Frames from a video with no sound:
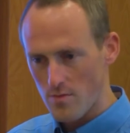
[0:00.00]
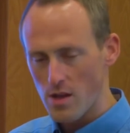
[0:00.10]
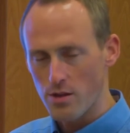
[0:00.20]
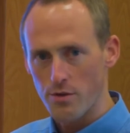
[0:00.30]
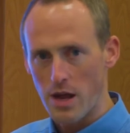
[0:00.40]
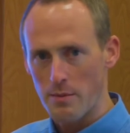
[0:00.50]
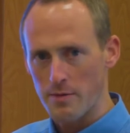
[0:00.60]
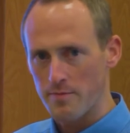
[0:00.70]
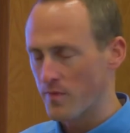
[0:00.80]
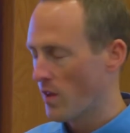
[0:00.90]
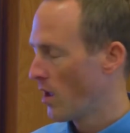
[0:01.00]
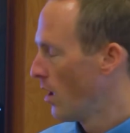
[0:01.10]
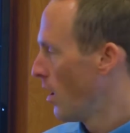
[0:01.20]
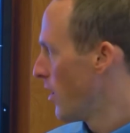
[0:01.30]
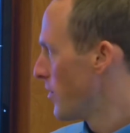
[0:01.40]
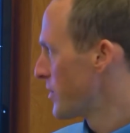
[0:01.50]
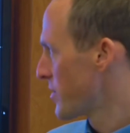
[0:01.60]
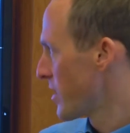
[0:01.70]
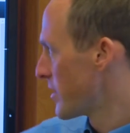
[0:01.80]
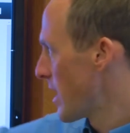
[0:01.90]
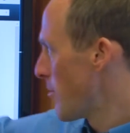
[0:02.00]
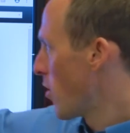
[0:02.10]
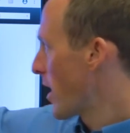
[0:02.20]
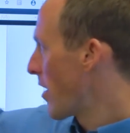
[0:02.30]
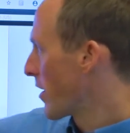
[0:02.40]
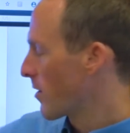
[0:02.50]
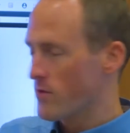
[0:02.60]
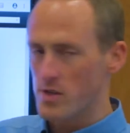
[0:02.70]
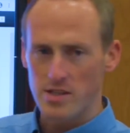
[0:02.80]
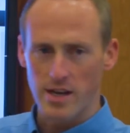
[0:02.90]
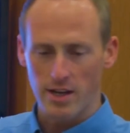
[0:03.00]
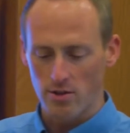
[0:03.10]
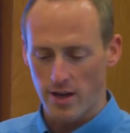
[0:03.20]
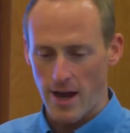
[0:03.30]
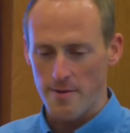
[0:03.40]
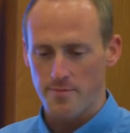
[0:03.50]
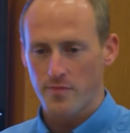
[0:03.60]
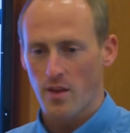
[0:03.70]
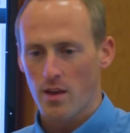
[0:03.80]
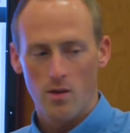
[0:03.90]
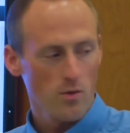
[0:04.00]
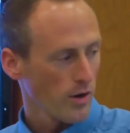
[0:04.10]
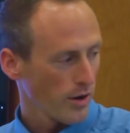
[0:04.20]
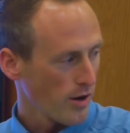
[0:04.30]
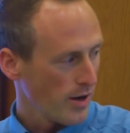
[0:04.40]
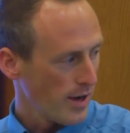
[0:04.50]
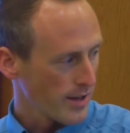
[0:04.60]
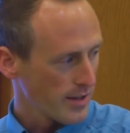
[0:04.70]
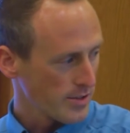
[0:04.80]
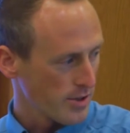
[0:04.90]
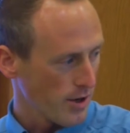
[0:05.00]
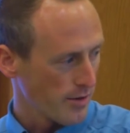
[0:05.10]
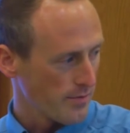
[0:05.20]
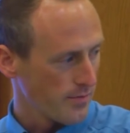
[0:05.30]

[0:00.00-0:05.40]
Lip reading: you name it. This is a demo account here for us to take a look at. We're going to go ahead and get started.